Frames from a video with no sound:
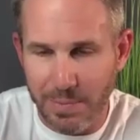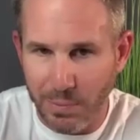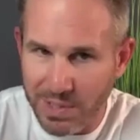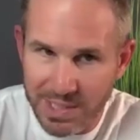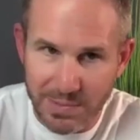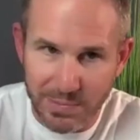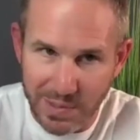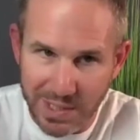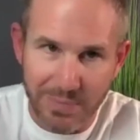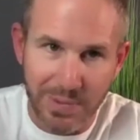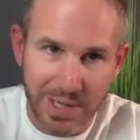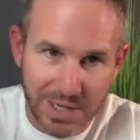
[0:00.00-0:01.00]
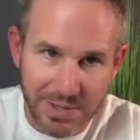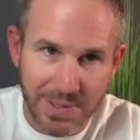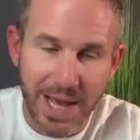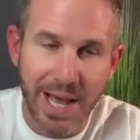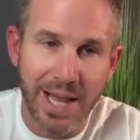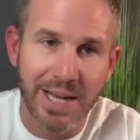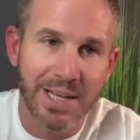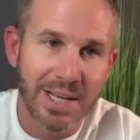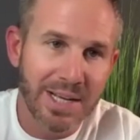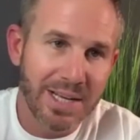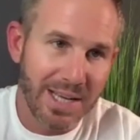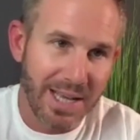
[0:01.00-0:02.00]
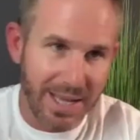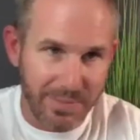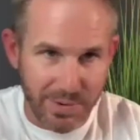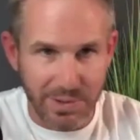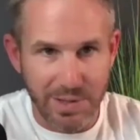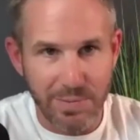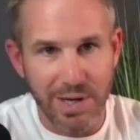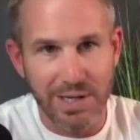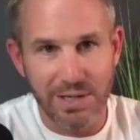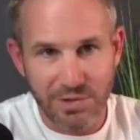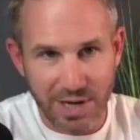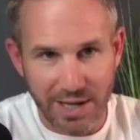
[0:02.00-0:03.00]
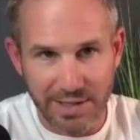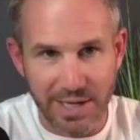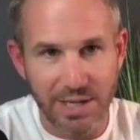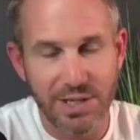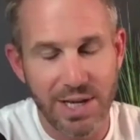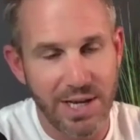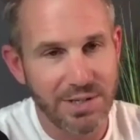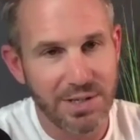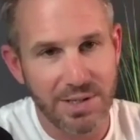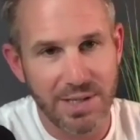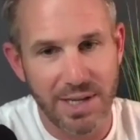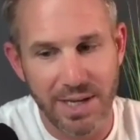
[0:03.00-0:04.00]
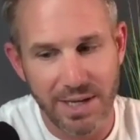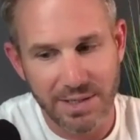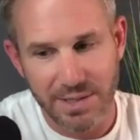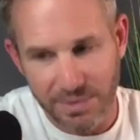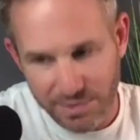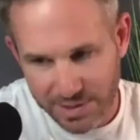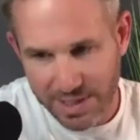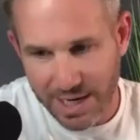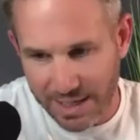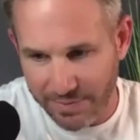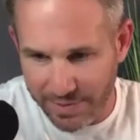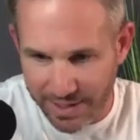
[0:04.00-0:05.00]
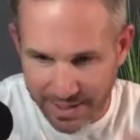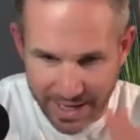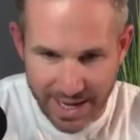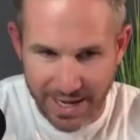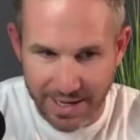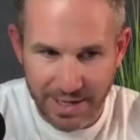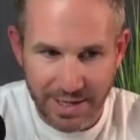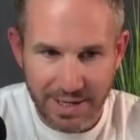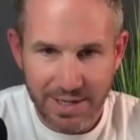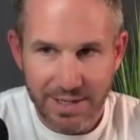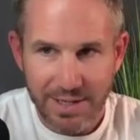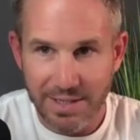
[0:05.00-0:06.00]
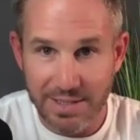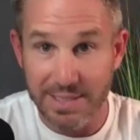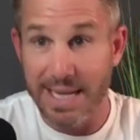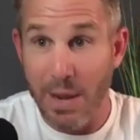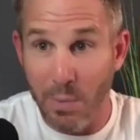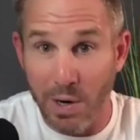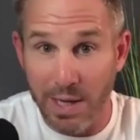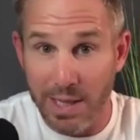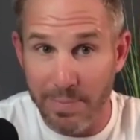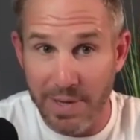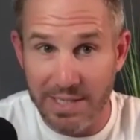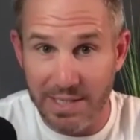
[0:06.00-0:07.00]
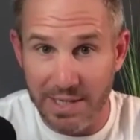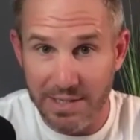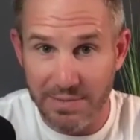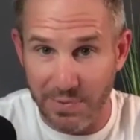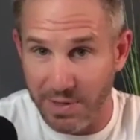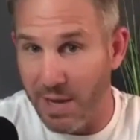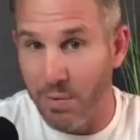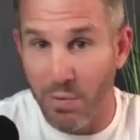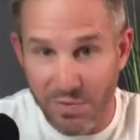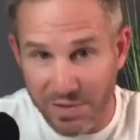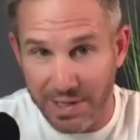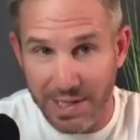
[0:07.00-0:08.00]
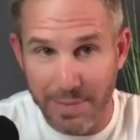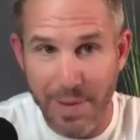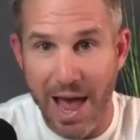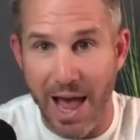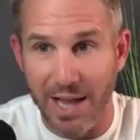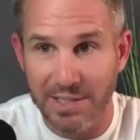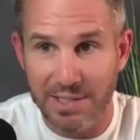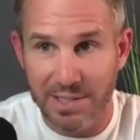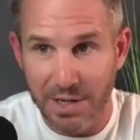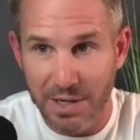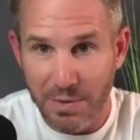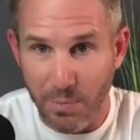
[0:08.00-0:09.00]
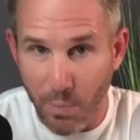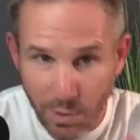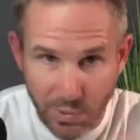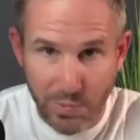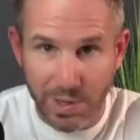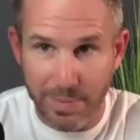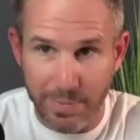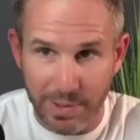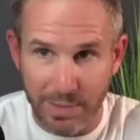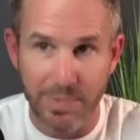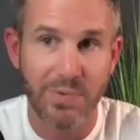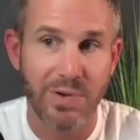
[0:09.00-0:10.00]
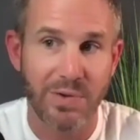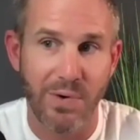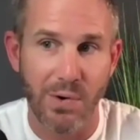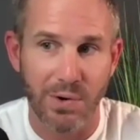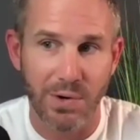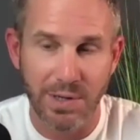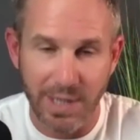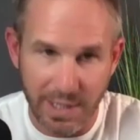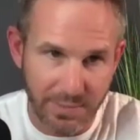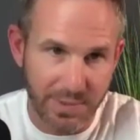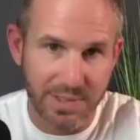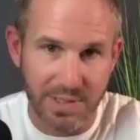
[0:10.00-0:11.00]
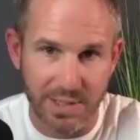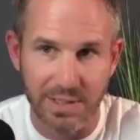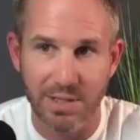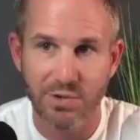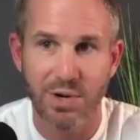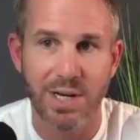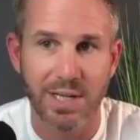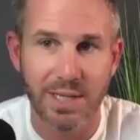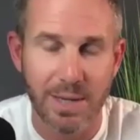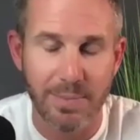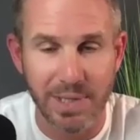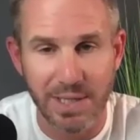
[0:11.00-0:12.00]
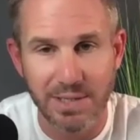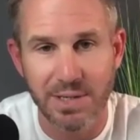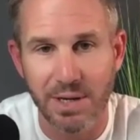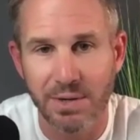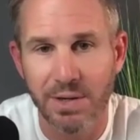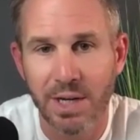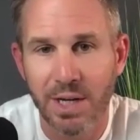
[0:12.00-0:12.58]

of reasons we didn't want to do that, and we really wanted to try out the education thing. So it's just kind of like, hey, this is day one of the business. Forget what we've done in the past what do we want to build moving forward? And it was the the training company. So